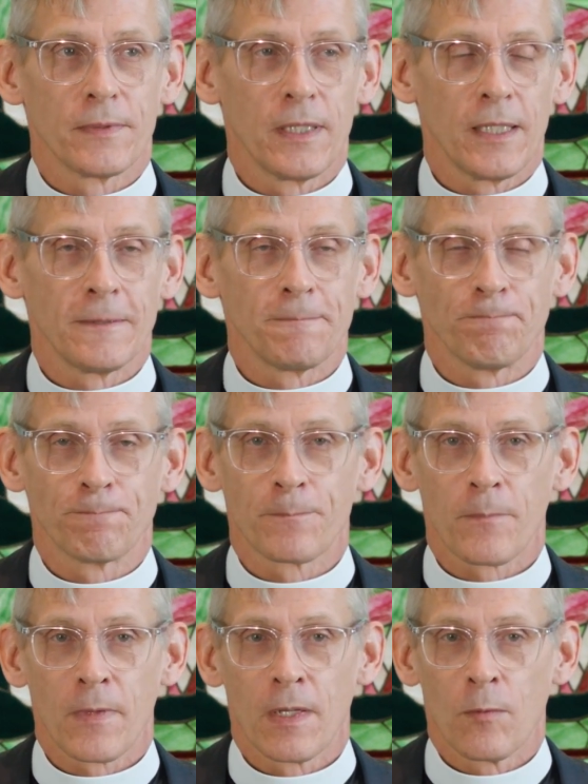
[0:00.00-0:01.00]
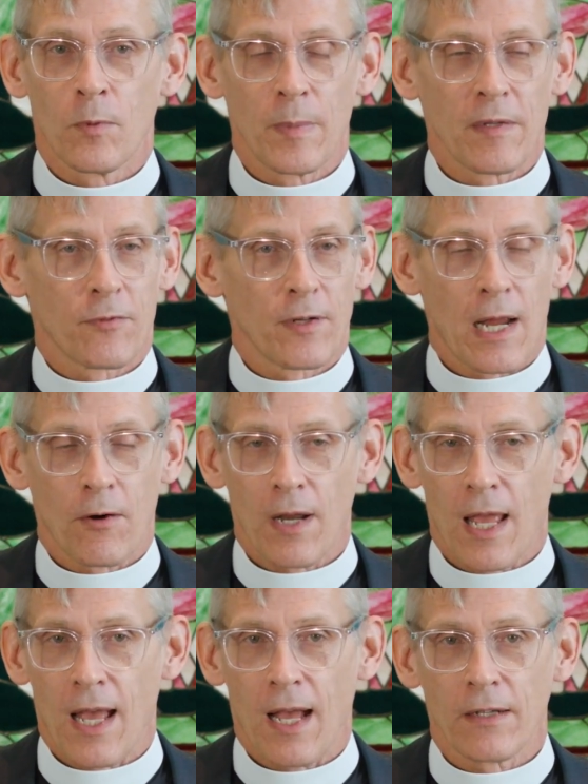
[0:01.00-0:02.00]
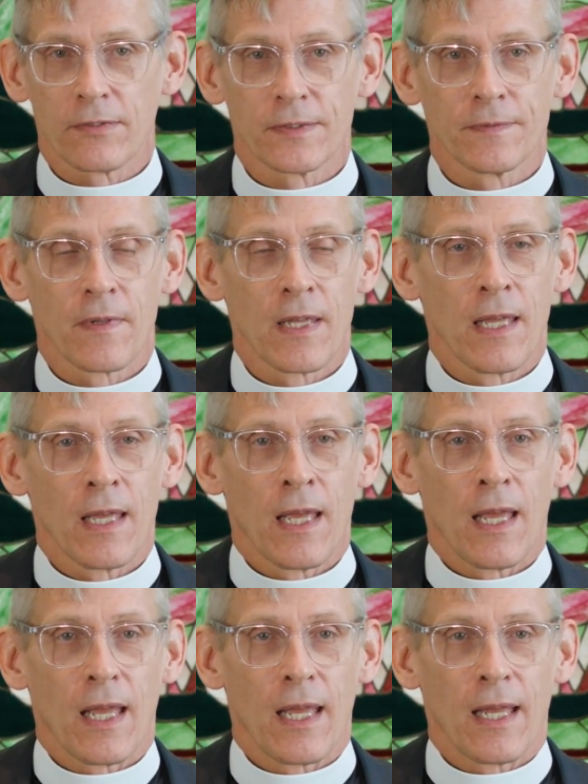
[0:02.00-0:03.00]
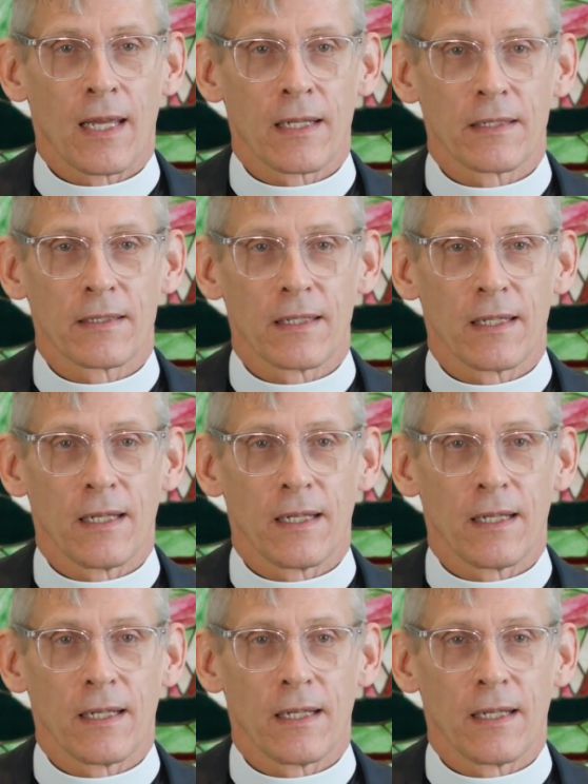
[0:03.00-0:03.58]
We meet for an hour and a half, and